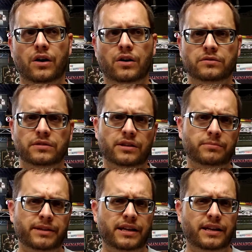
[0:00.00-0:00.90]
are a little
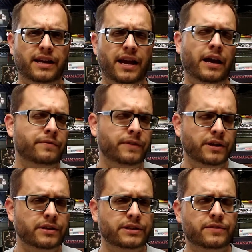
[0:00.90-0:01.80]
bit
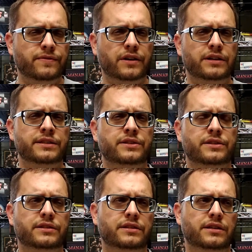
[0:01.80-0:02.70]
heavier as far
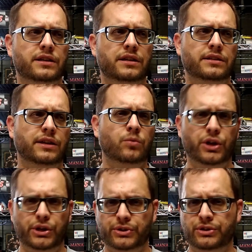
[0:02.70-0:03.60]
as like
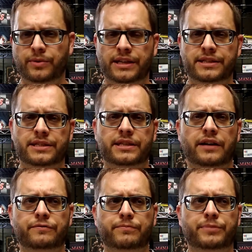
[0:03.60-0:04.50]
what you're doing and
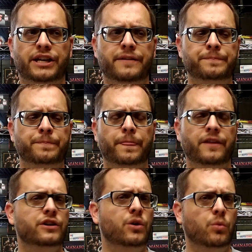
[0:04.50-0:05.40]
stuff, but
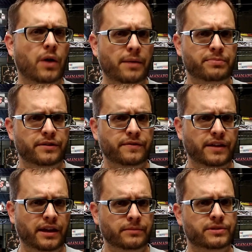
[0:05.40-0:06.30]
they're cooperative
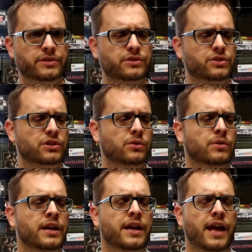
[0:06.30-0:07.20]
games.
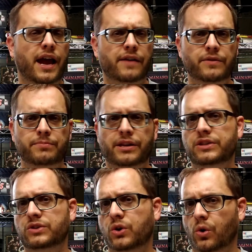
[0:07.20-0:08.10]
So
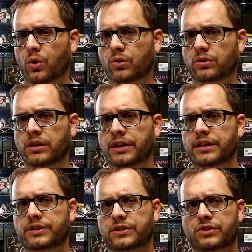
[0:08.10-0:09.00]
everybody's goal
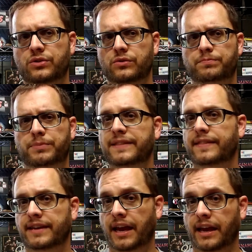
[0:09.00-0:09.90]
is to beat
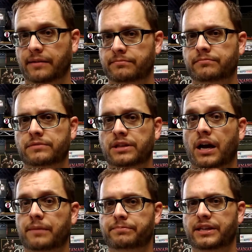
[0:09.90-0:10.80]
the game,
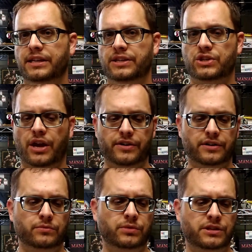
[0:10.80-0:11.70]
not beat each
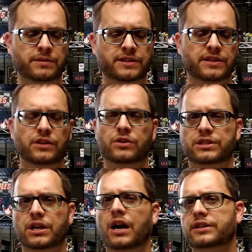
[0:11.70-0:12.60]
other, which means that you can
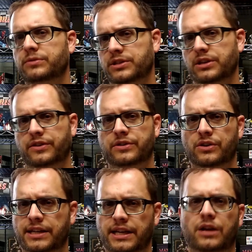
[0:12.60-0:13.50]
talk to each other and you
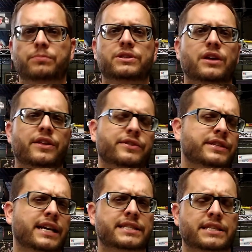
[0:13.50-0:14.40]
can help each other. And
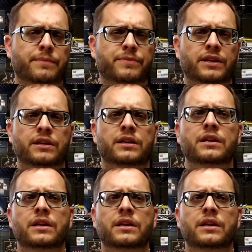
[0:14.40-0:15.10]
that's something